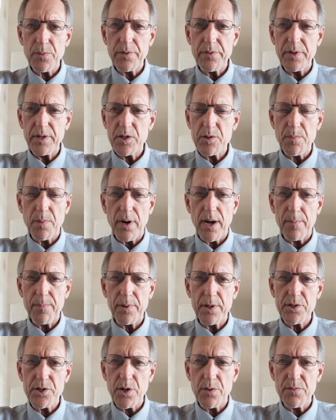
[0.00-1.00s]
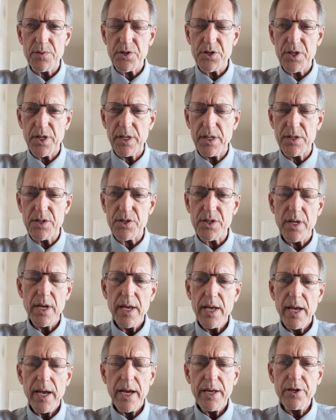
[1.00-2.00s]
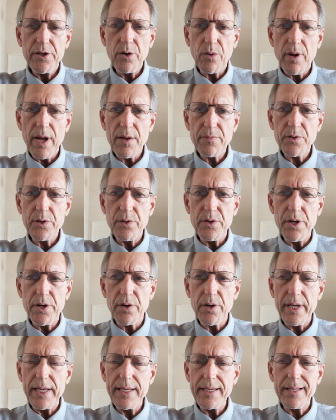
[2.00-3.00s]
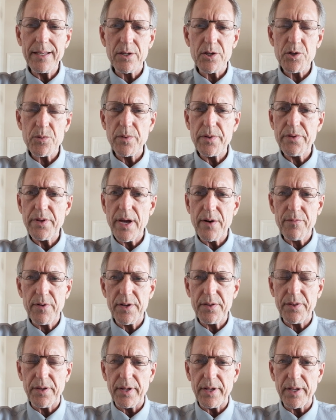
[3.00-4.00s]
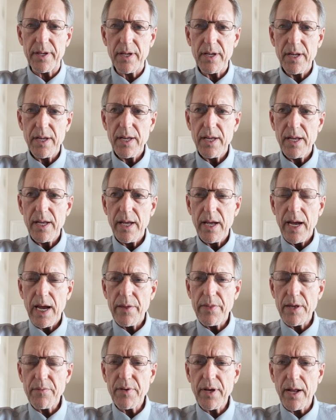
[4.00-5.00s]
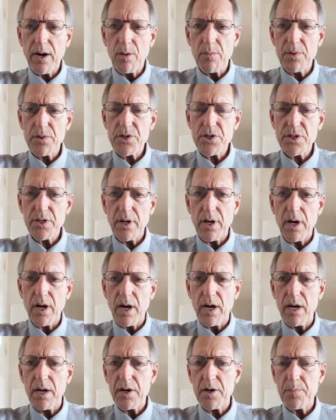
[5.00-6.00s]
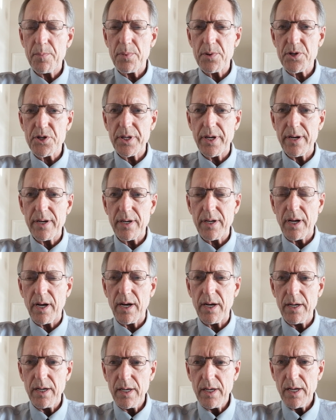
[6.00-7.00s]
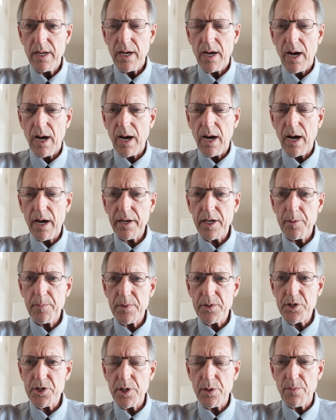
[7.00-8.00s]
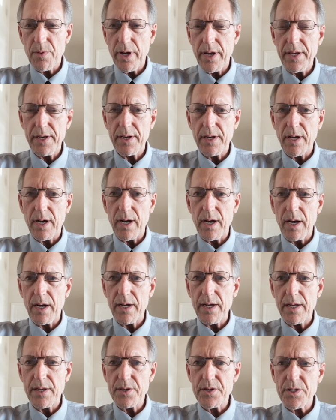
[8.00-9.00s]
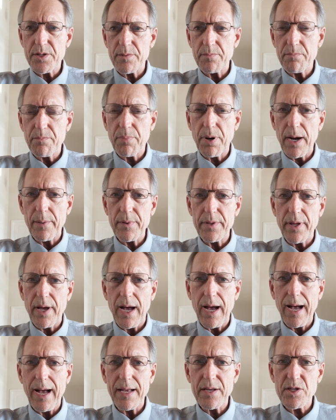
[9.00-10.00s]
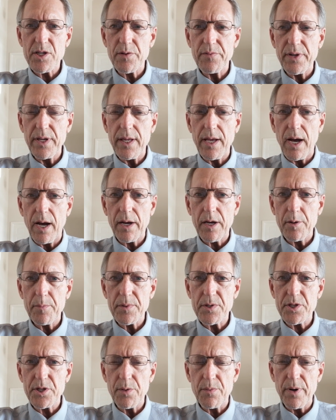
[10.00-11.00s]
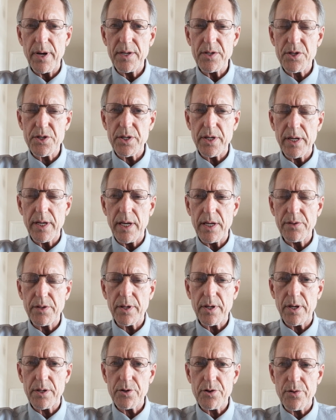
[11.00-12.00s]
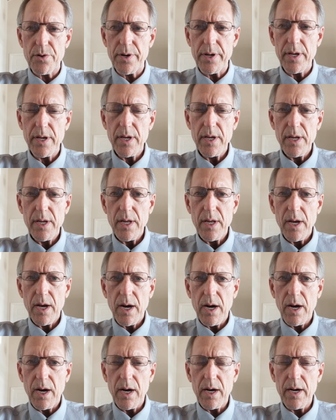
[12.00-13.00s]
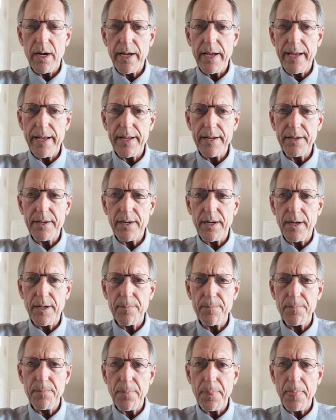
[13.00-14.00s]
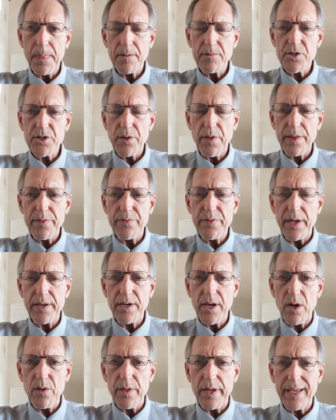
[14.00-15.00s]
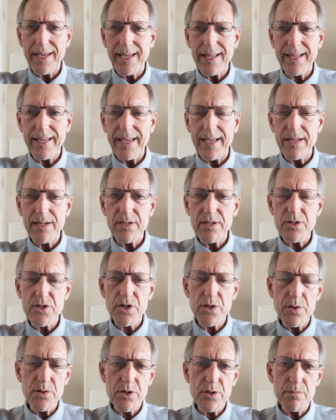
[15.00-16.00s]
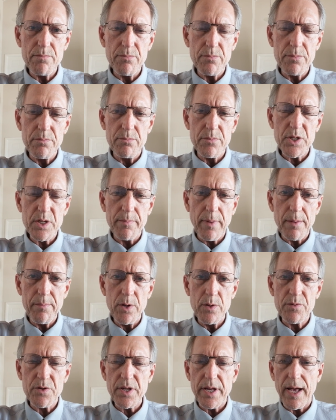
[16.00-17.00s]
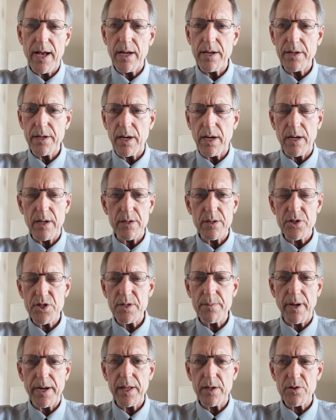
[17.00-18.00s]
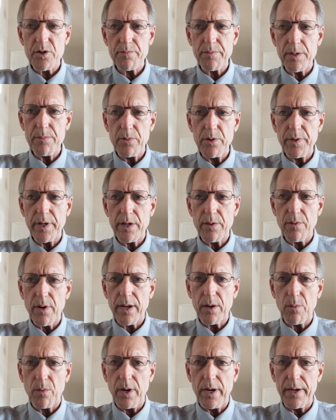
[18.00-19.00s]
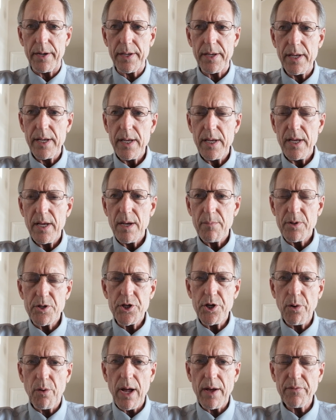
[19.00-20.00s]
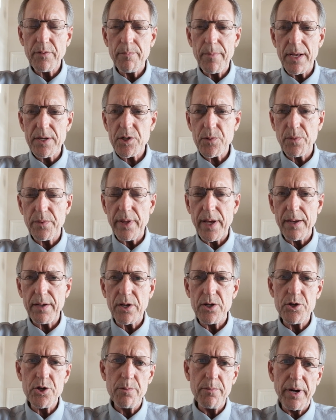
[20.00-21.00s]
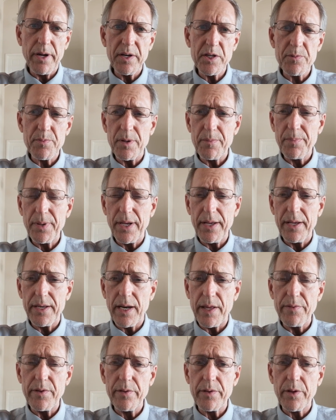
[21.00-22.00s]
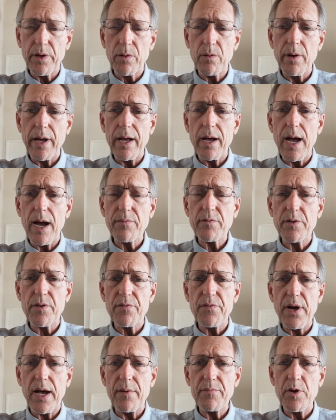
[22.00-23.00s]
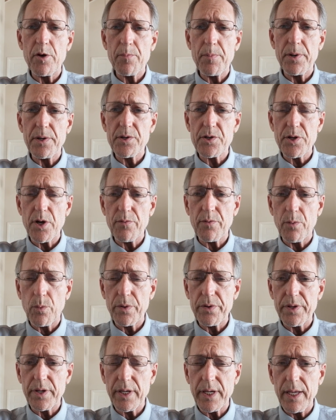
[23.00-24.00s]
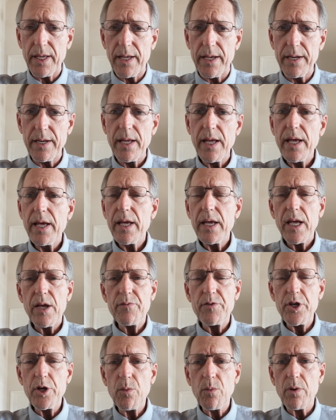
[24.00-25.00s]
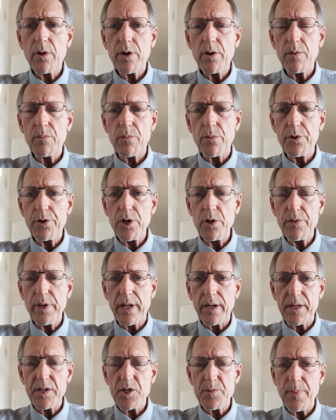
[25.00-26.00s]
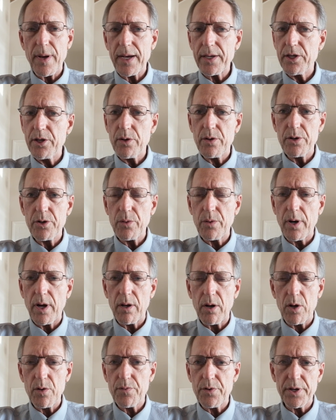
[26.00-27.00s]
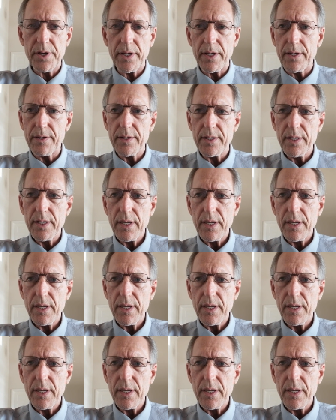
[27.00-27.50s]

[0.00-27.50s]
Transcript: with these properties overseas. And you don't have to here. He deals with everything. And they've got almost 100% occupancy rate. It's probably the highest of any occupancy rates in the country. So they know they can get, as soon as somebody moves out, somebody else will be moving in right away. But you don't have to mess with that because your money's been paid. And then they'll, after the 5-year period's over with again, if you want to renew that lease back, you can do it all over again.